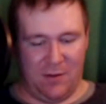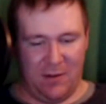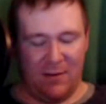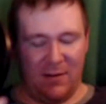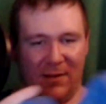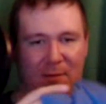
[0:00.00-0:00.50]
It
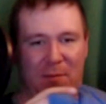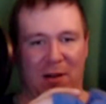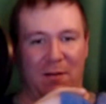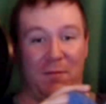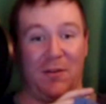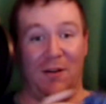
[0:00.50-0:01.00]
says it at the
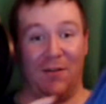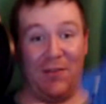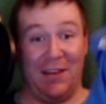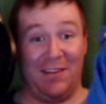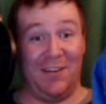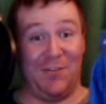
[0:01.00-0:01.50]
bottom. So
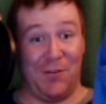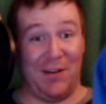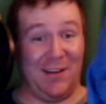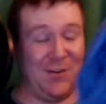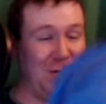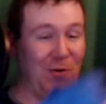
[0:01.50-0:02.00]
this is
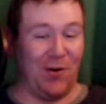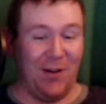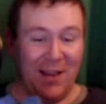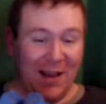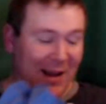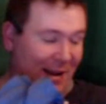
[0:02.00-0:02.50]
really cool.
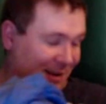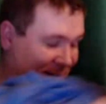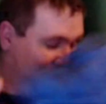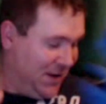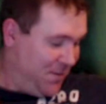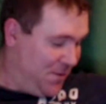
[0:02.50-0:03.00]
I
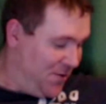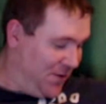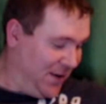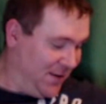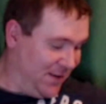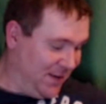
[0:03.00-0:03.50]
love that
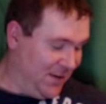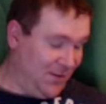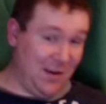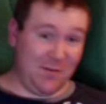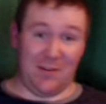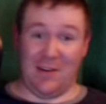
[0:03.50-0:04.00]
movie. If
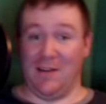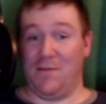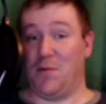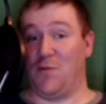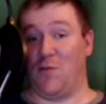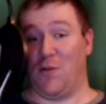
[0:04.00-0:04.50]
you haven't seen
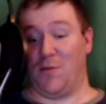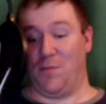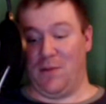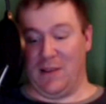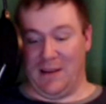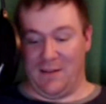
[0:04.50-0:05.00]
it before,
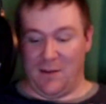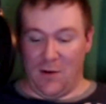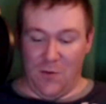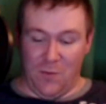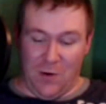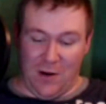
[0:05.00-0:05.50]
please
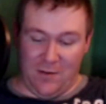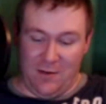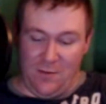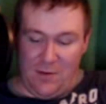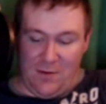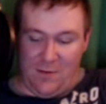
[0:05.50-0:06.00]
go and watch it.
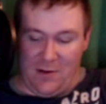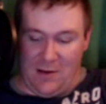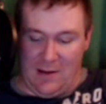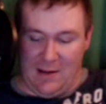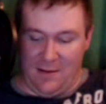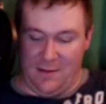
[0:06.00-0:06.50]
It's one of the
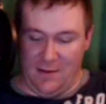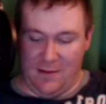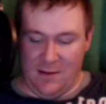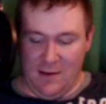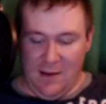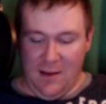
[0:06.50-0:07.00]

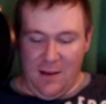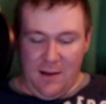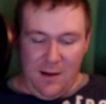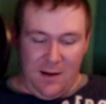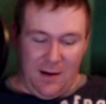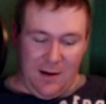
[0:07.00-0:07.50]
classics.
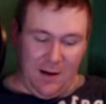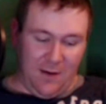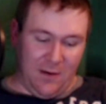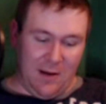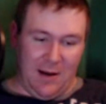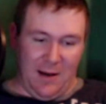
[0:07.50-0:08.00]
Oh,
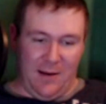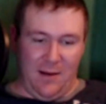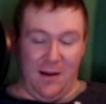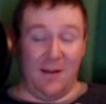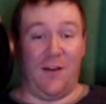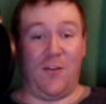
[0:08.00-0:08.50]
God.
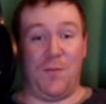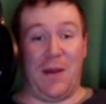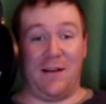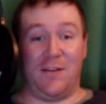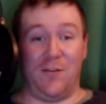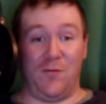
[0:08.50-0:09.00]
Another
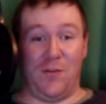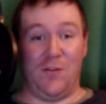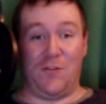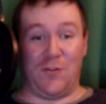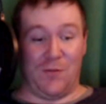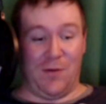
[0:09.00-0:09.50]
Back to the
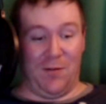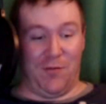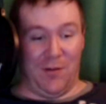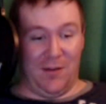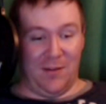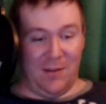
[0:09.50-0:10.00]
Future
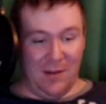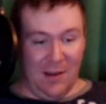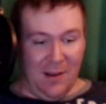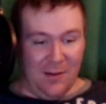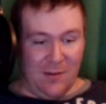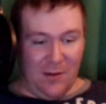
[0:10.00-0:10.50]
reference.
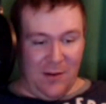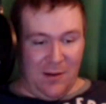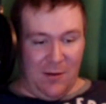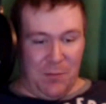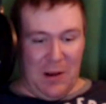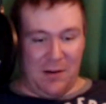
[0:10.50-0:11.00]
So this
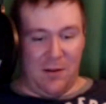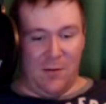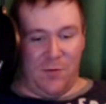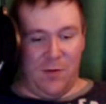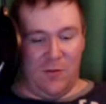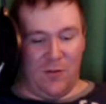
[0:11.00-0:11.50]
is Back to the
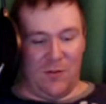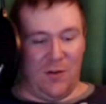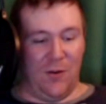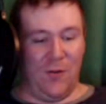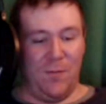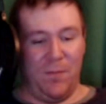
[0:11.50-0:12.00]
Future
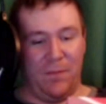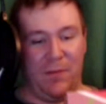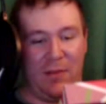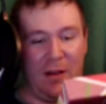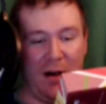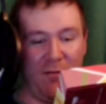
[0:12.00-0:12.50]
2,
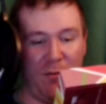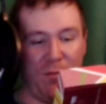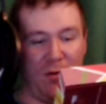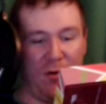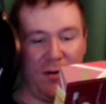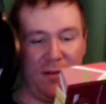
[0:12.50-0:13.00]
the
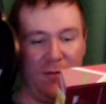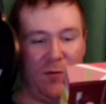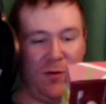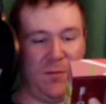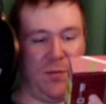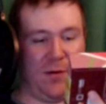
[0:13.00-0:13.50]
hoverboard, the
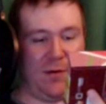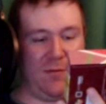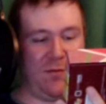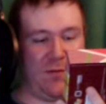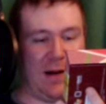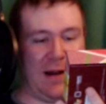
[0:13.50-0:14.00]

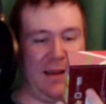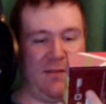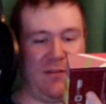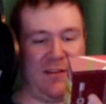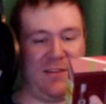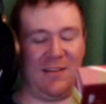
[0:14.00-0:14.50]

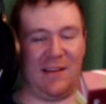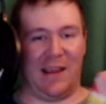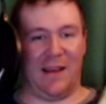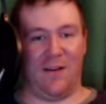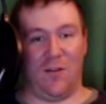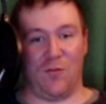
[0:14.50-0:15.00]
1.5
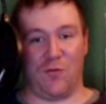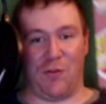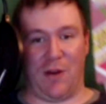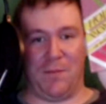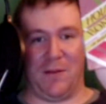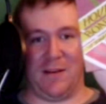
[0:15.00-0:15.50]
scale
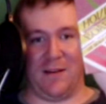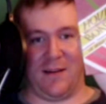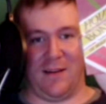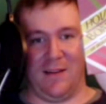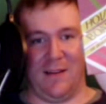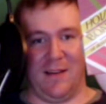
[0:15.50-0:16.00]

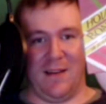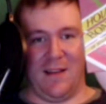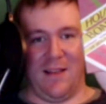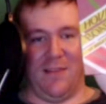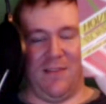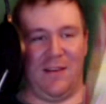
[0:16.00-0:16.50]
replica.
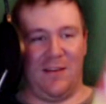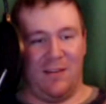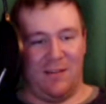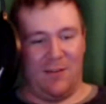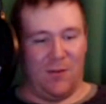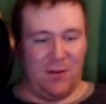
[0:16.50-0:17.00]
This
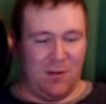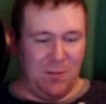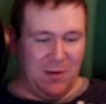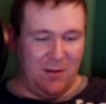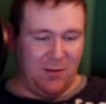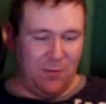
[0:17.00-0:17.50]
is going to
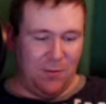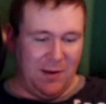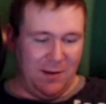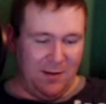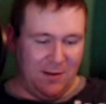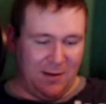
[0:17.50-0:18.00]
be
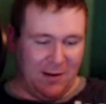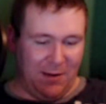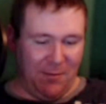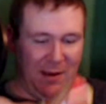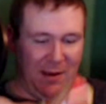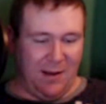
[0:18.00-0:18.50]
sweet looking,
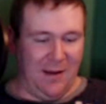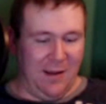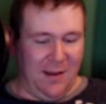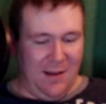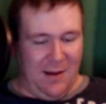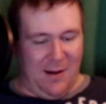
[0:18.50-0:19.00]
I bet.
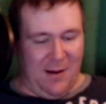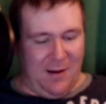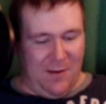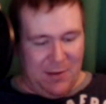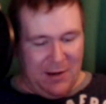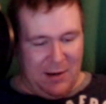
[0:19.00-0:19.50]

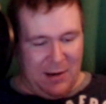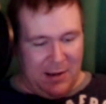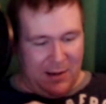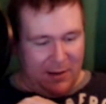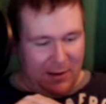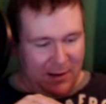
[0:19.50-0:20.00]
Oh, my
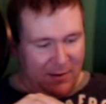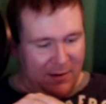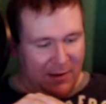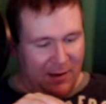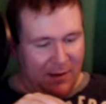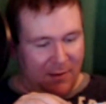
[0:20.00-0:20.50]
God. Let's
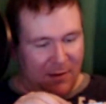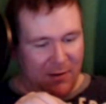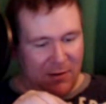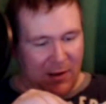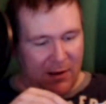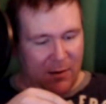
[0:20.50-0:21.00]
see. This
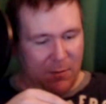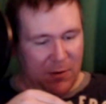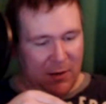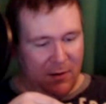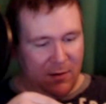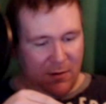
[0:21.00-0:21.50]

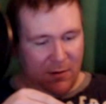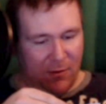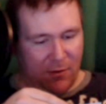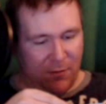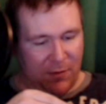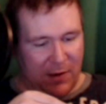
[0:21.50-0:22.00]
document
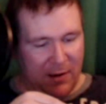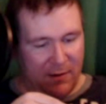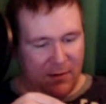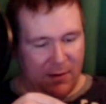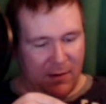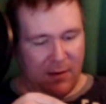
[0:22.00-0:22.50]

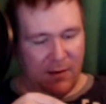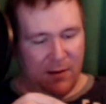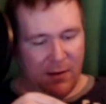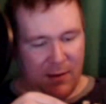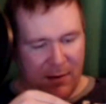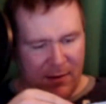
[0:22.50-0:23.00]
certifies this
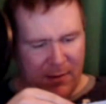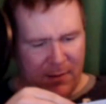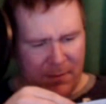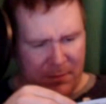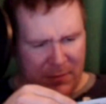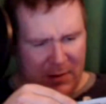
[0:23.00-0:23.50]

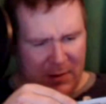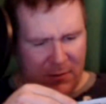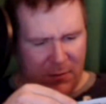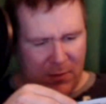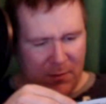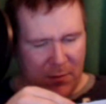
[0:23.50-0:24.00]

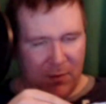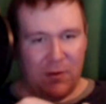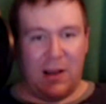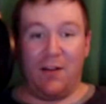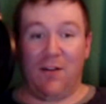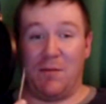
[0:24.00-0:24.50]
1.5...
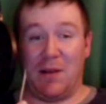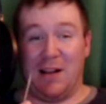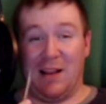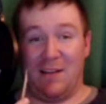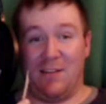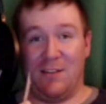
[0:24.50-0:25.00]
I don't have my
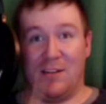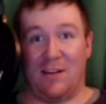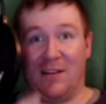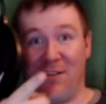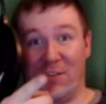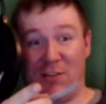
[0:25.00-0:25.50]
glasses on
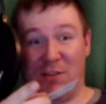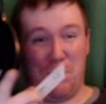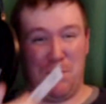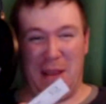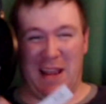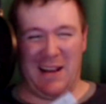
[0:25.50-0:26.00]
because there's a
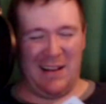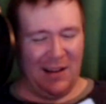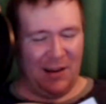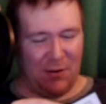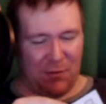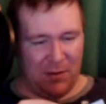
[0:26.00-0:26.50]
bad
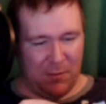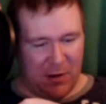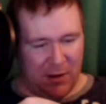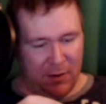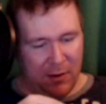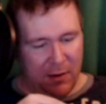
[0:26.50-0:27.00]
glare with them on.